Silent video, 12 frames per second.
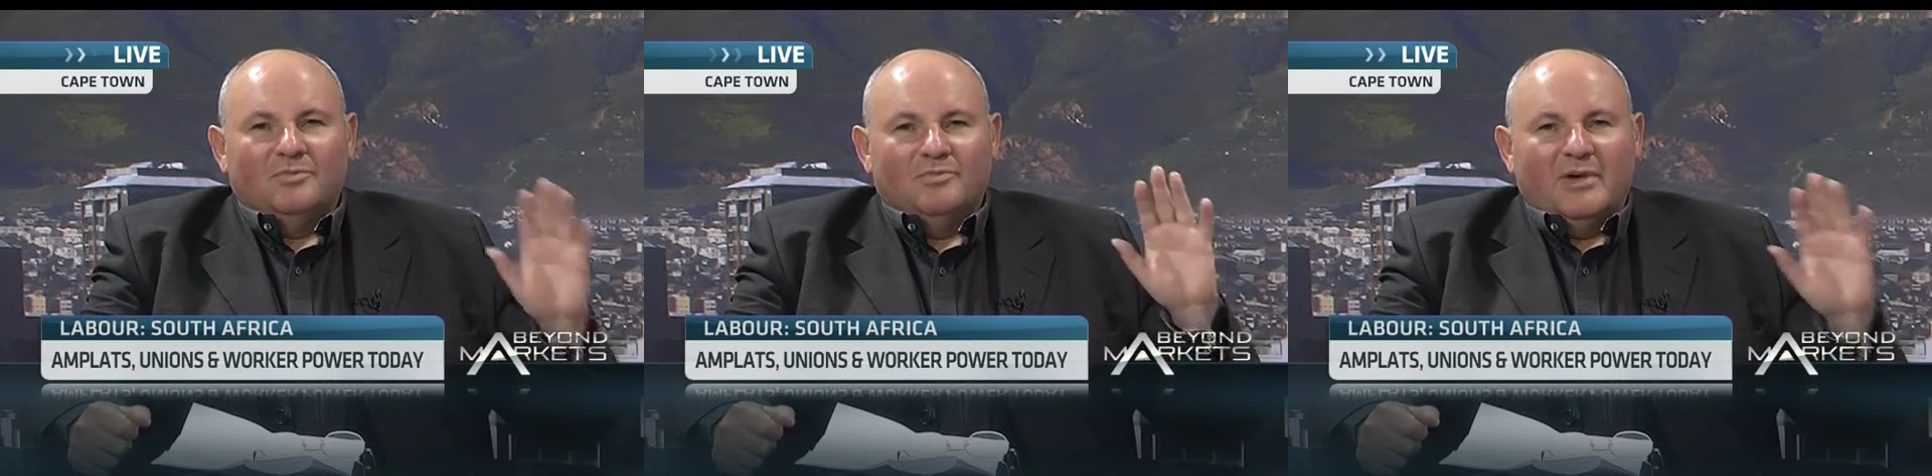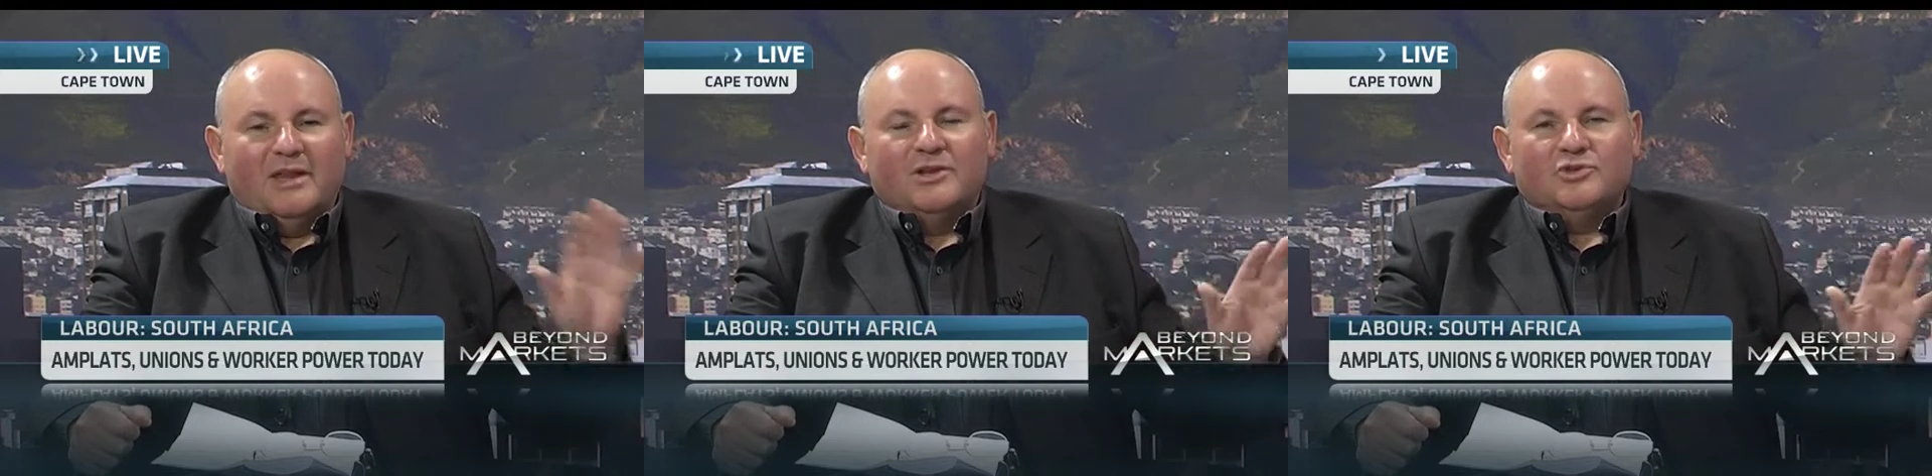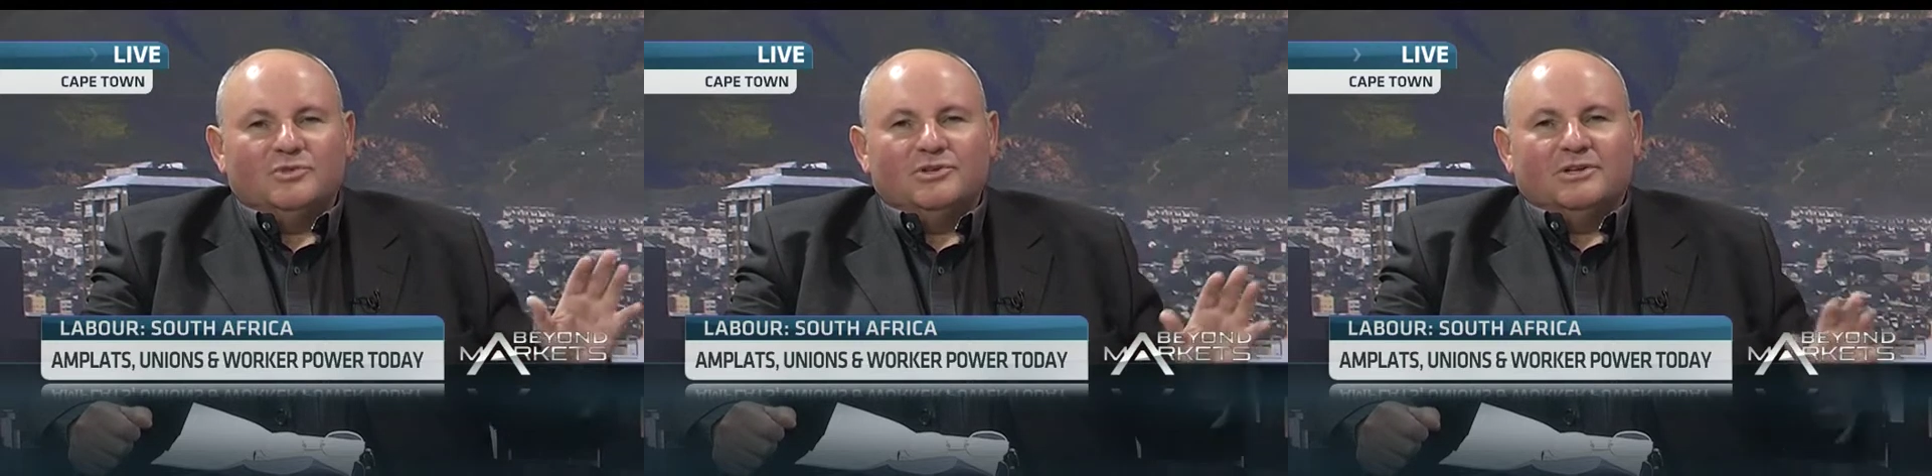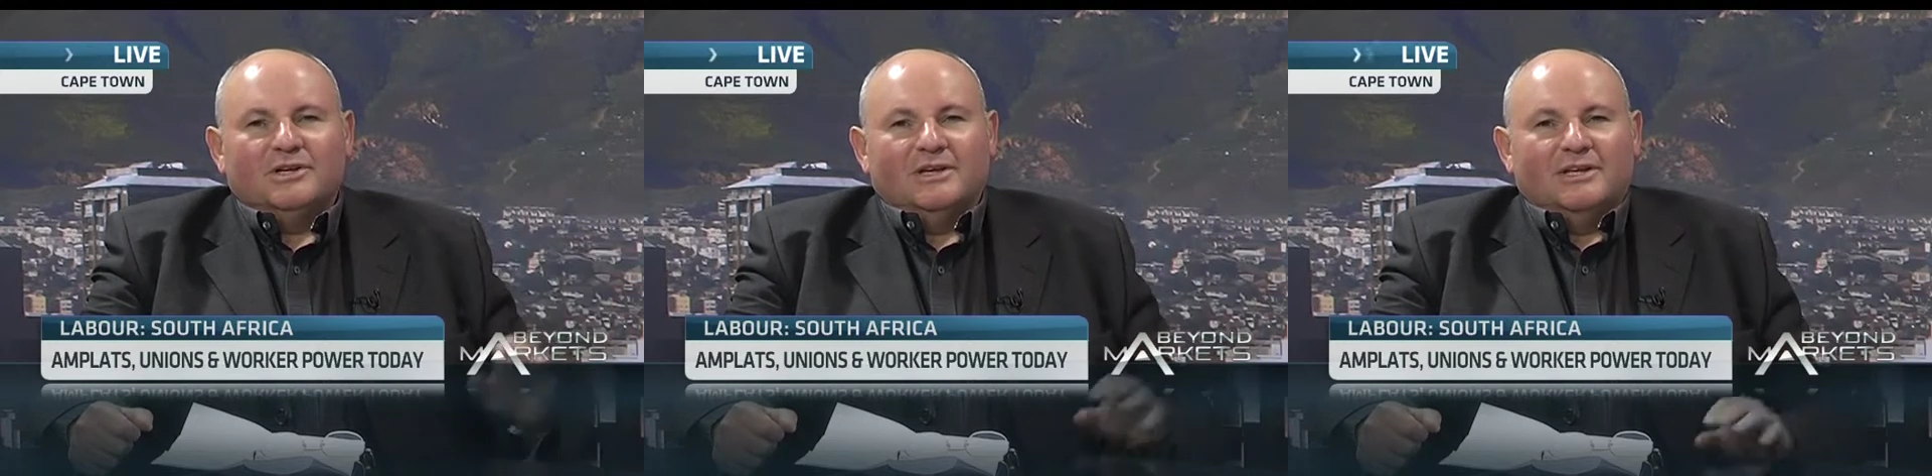Management
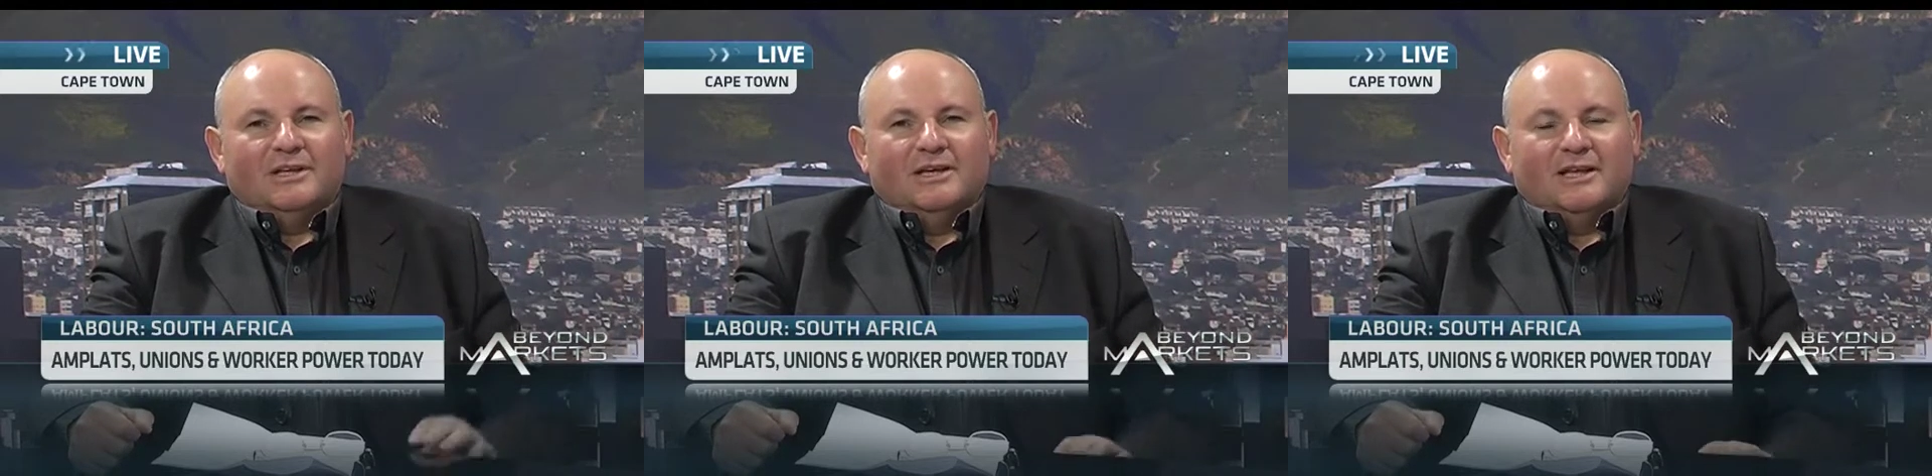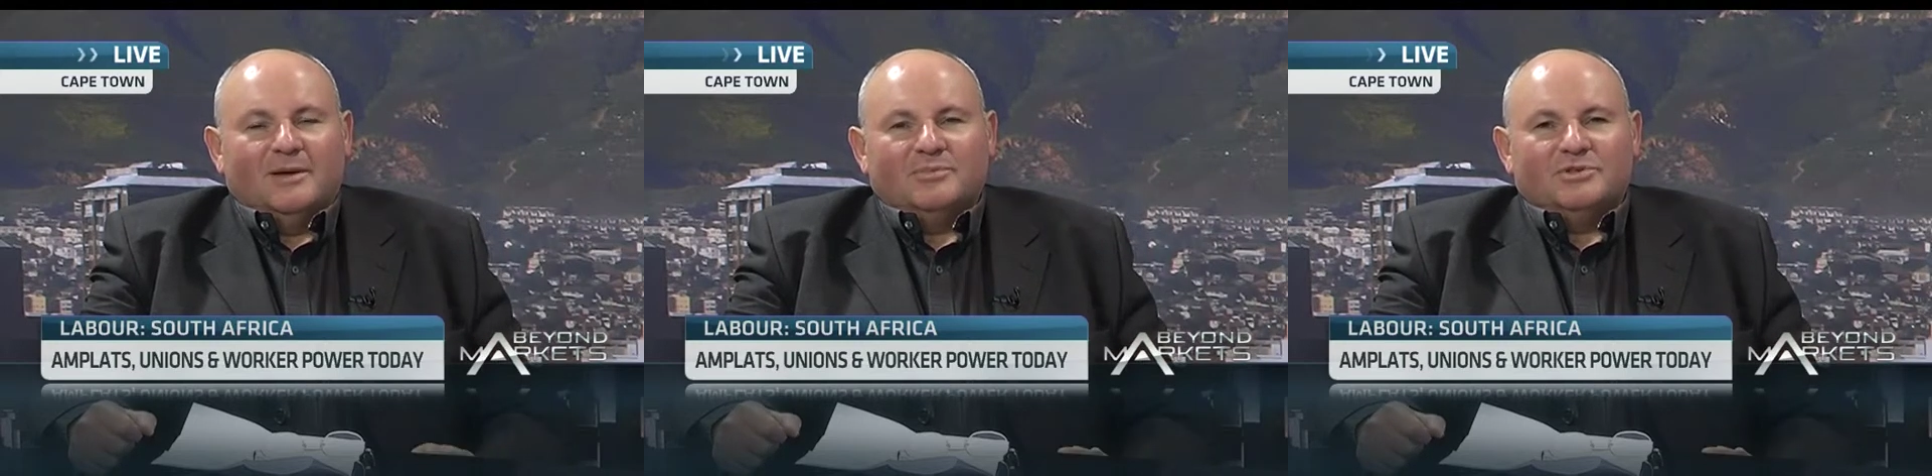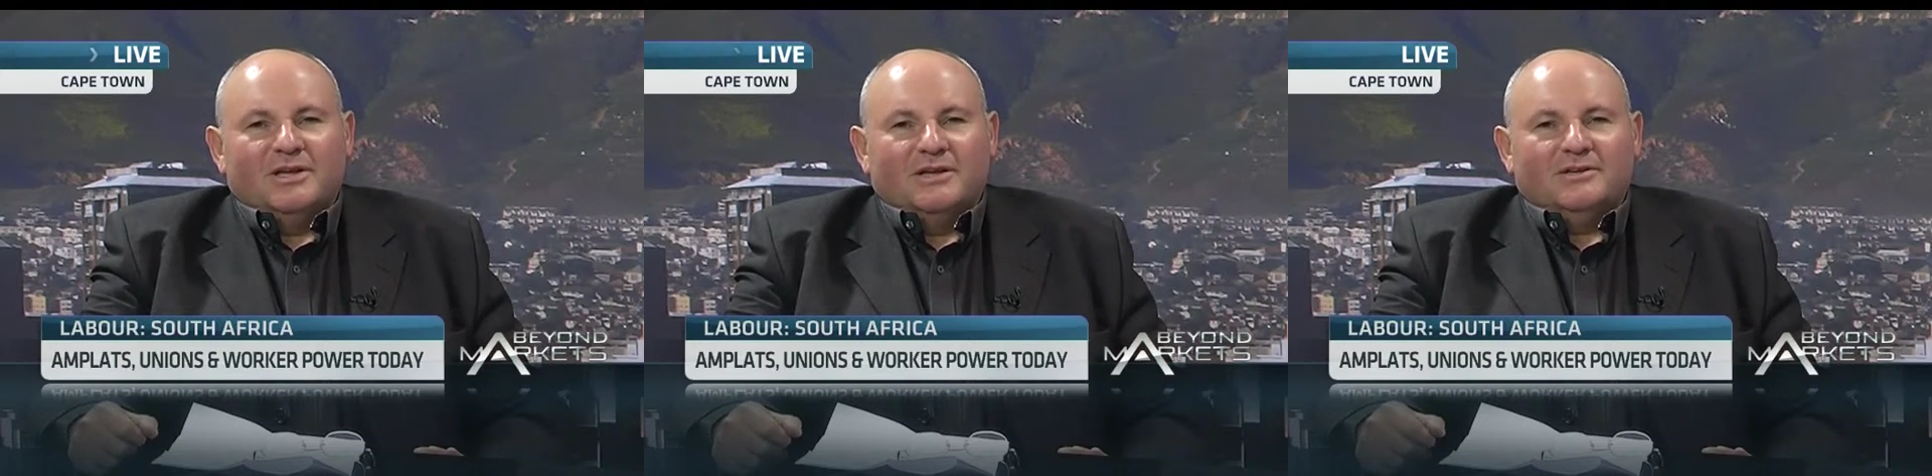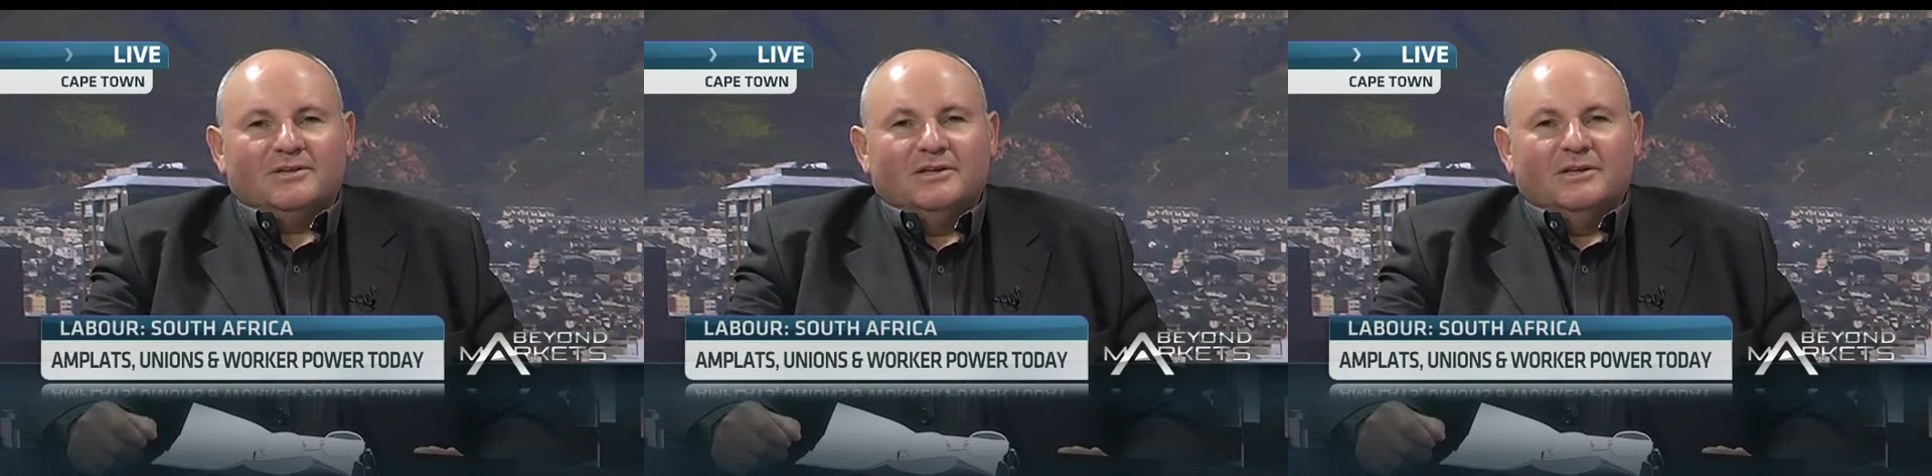are going to get upset.